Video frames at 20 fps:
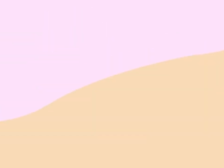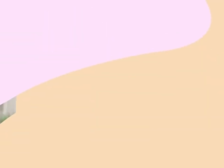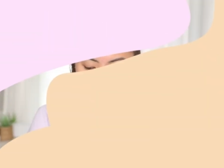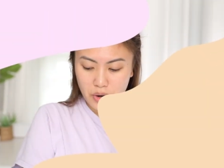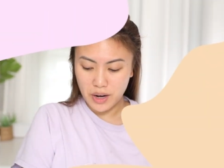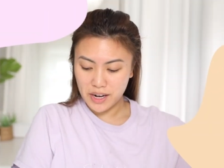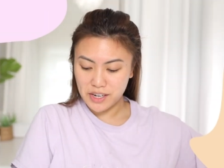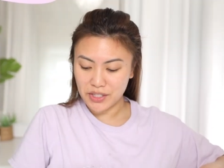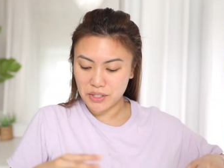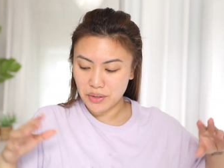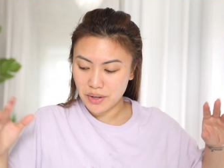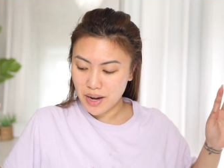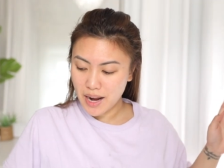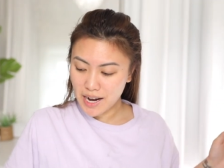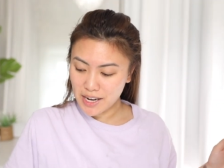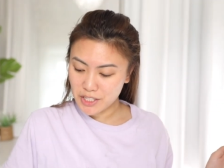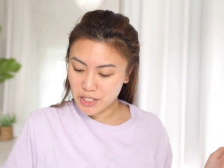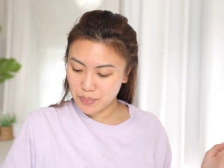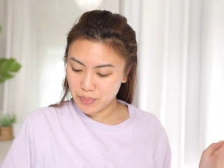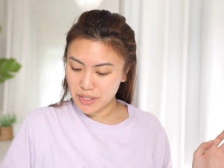Okay, so
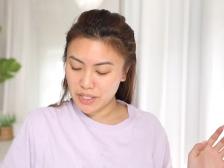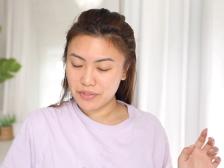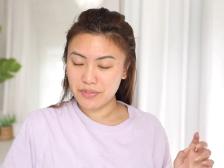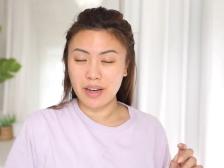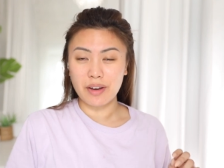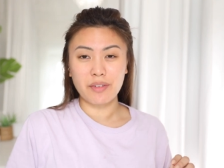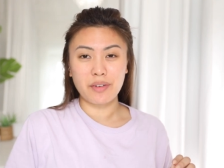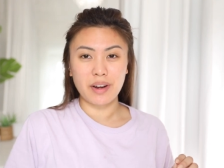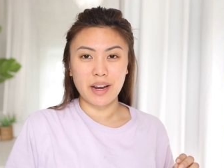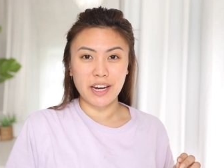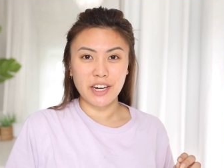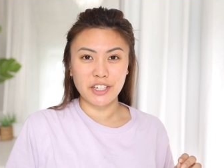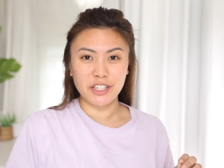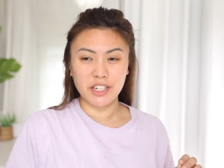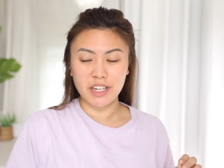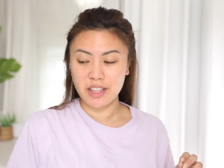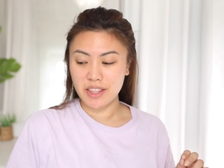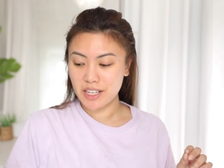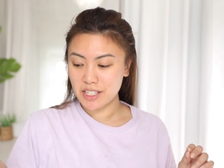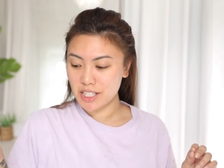next up is
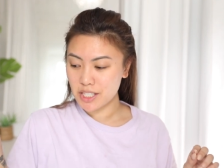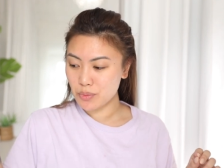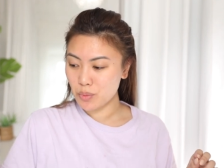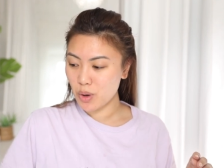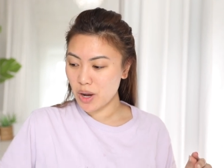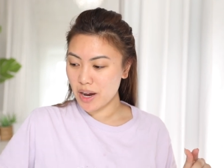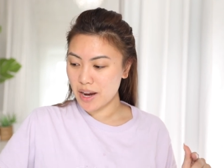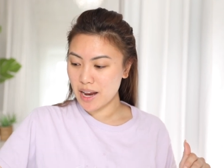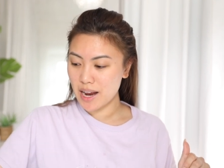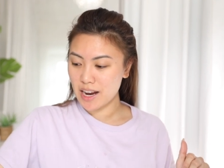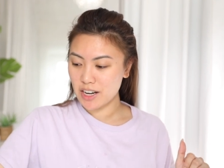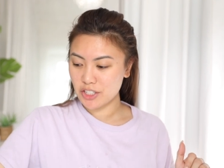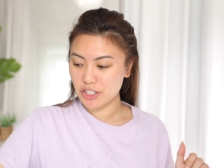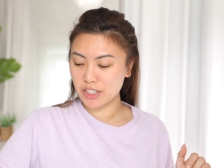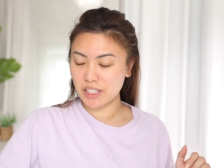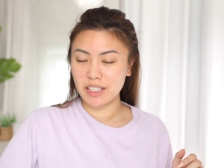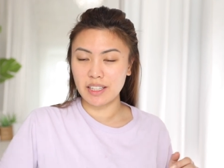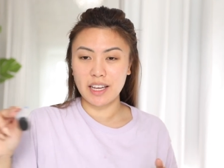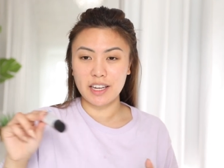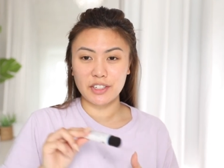foundation, and this is what I
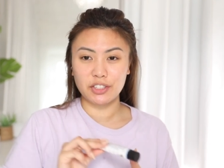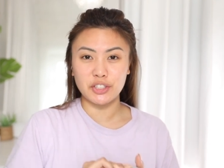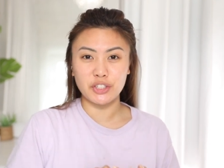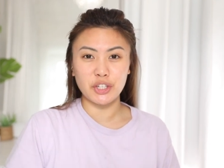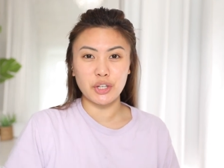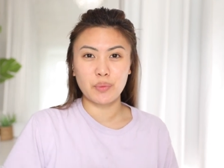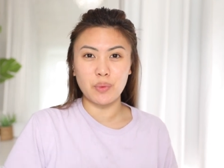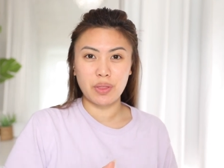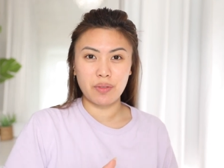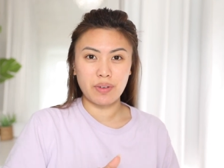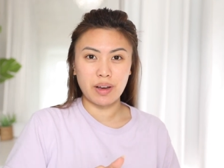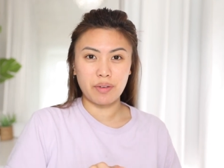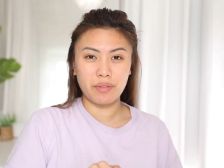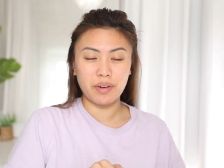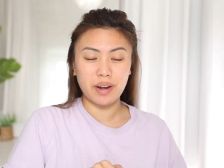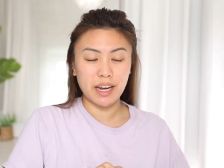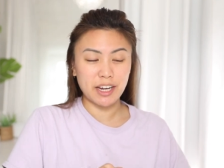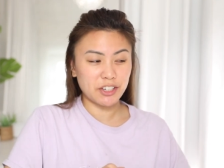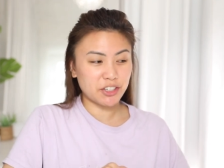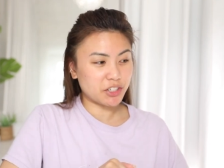actually like to do with
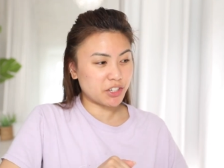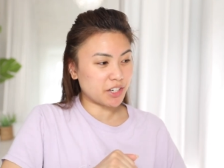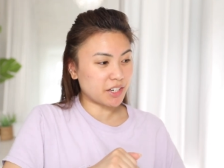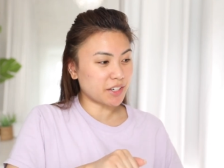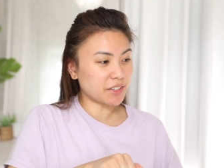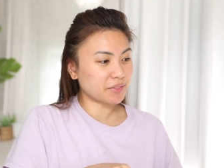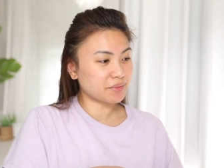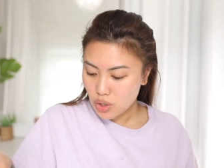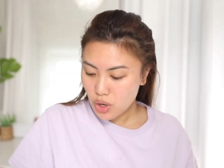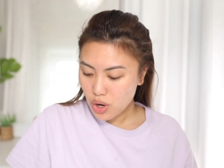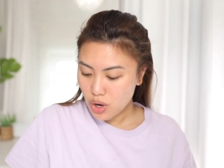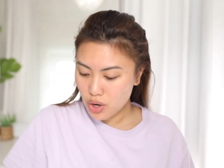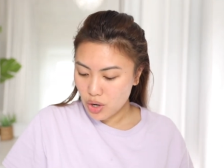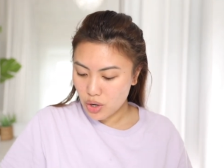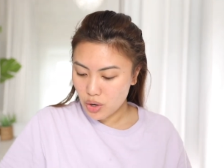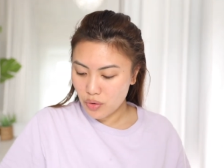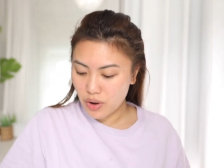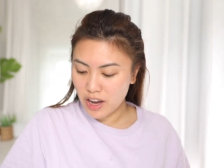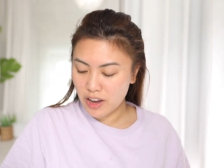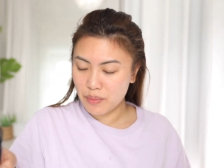foundation.
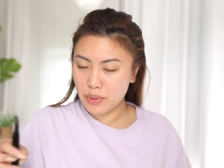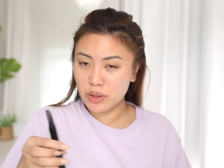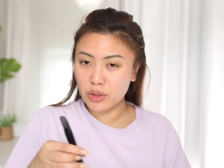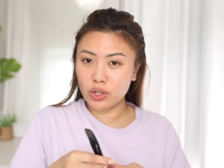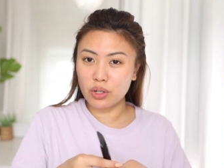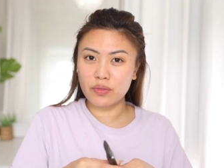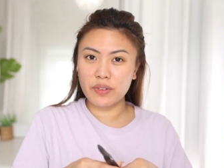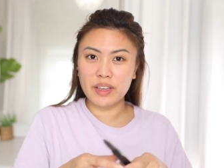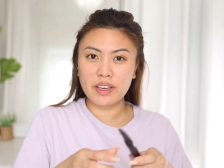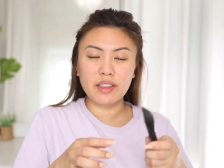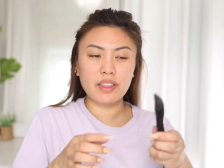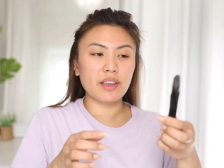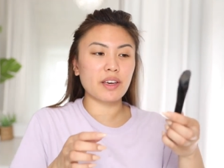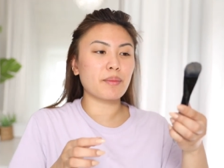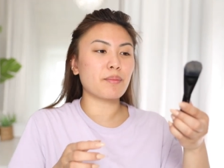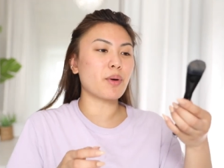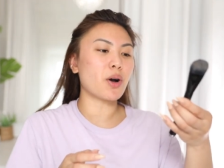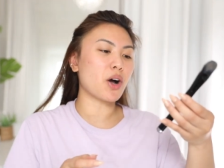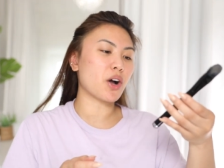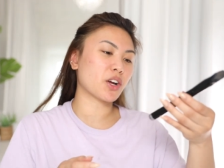So I've been loving
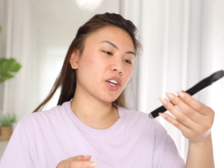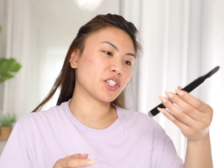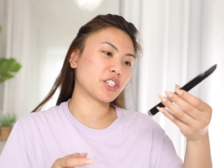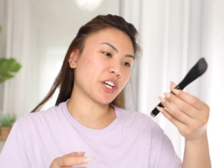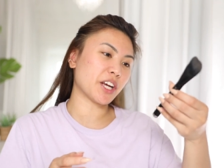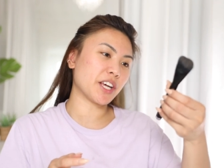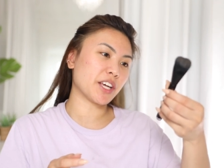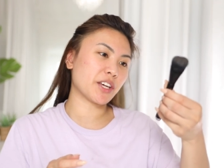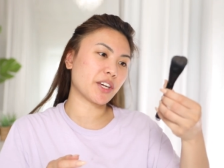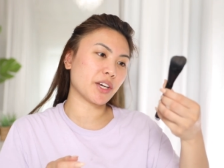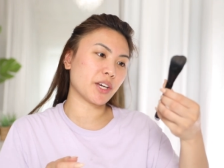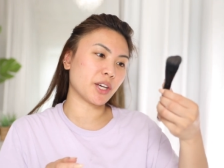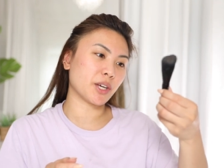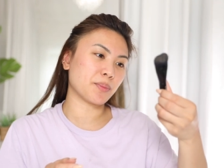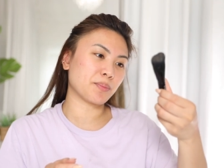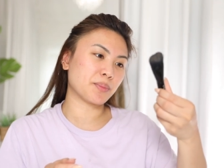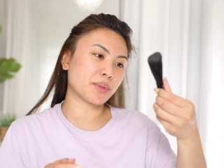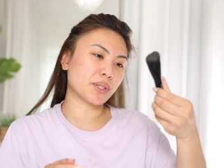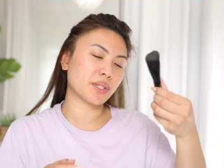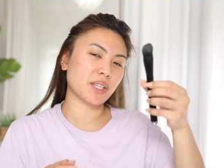the Marc
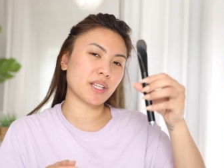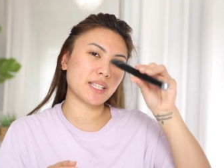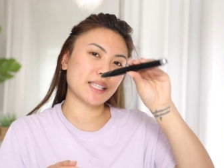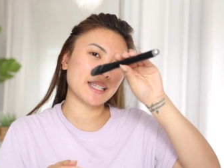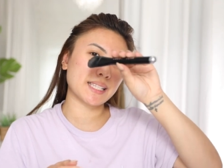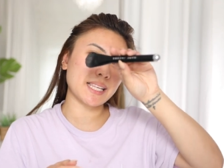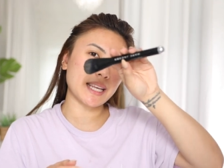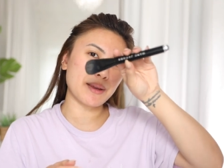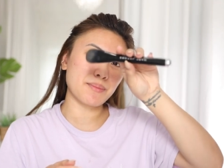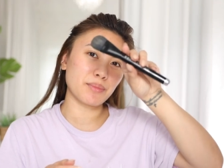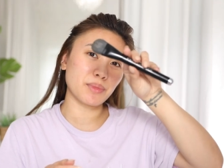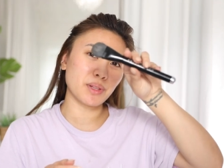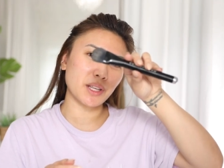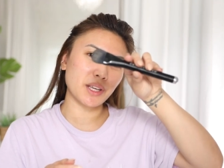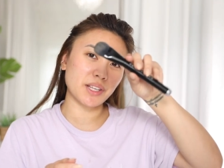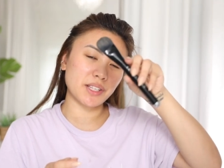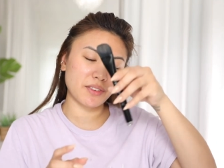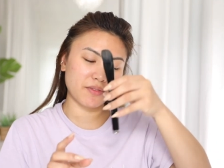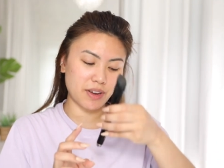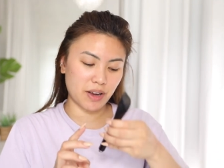Jacobs
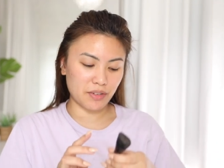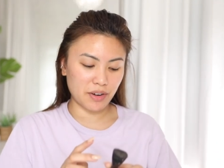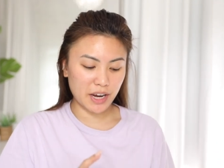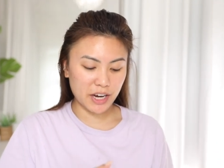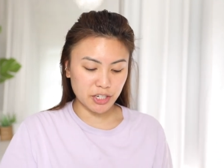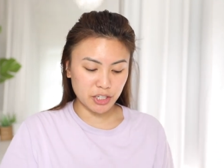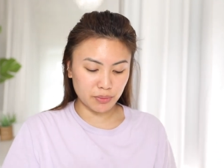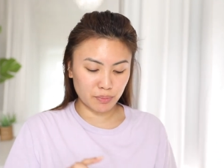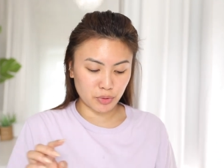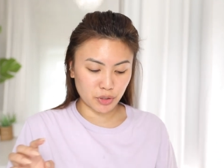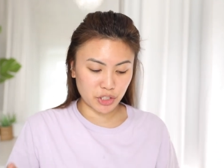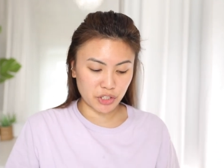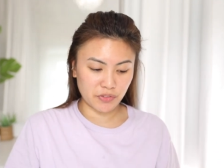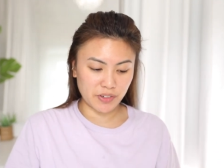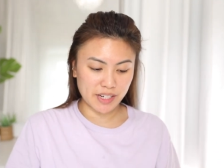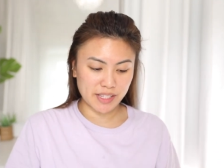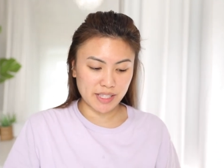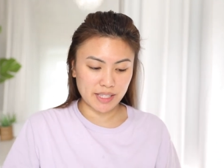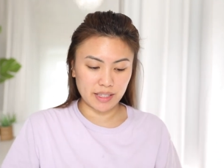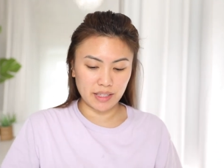seamless foundation brush
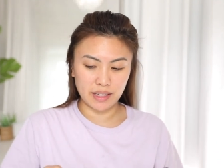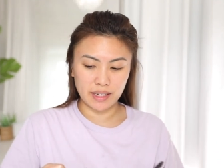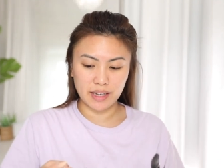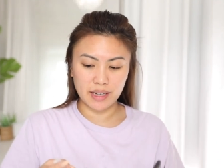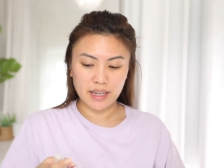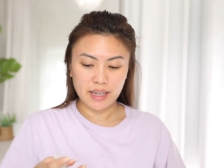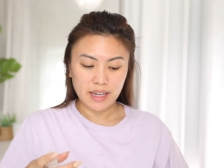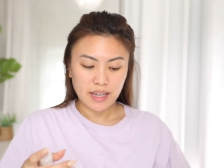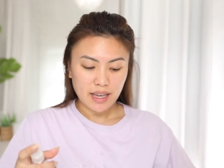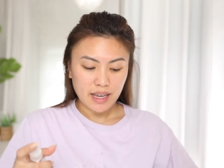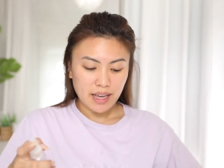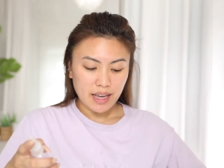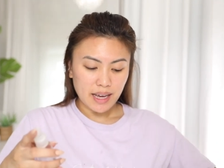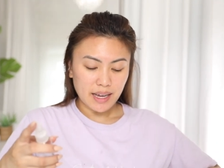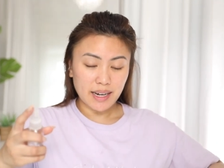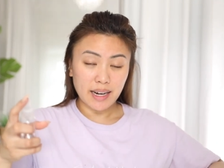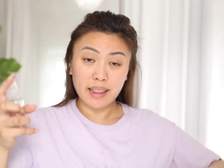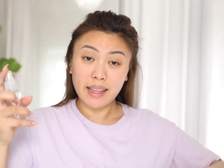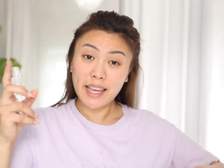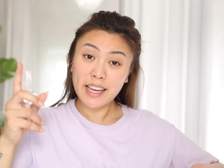recently,
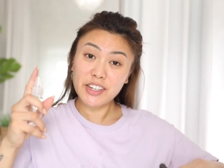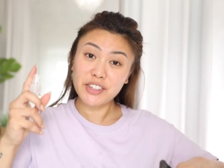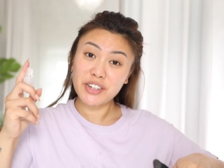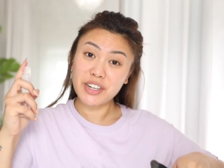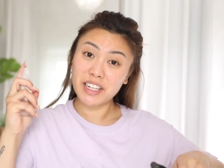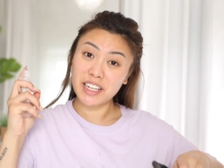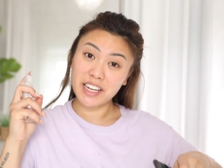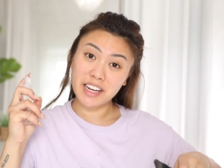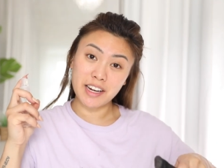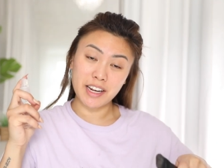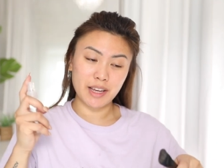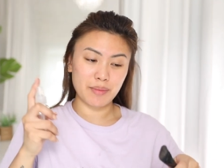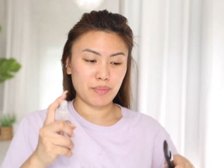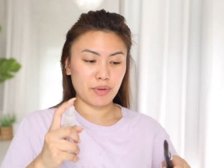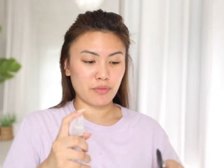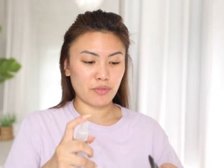and I like to clean it